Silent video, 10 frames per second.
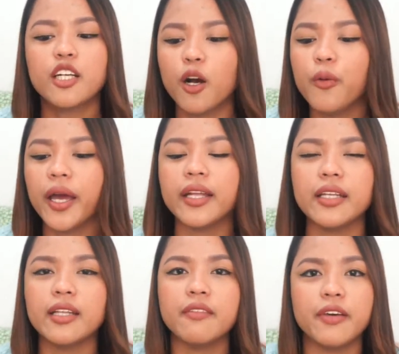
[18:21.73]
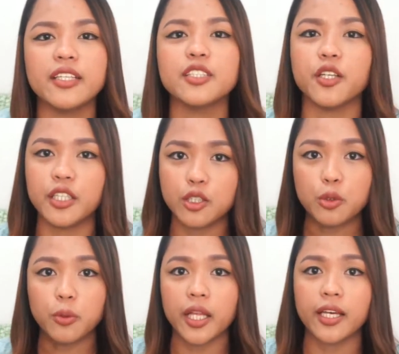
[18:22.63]
go ahead and invest on a
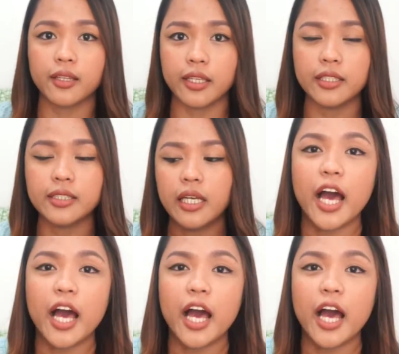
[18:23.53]
tool like this.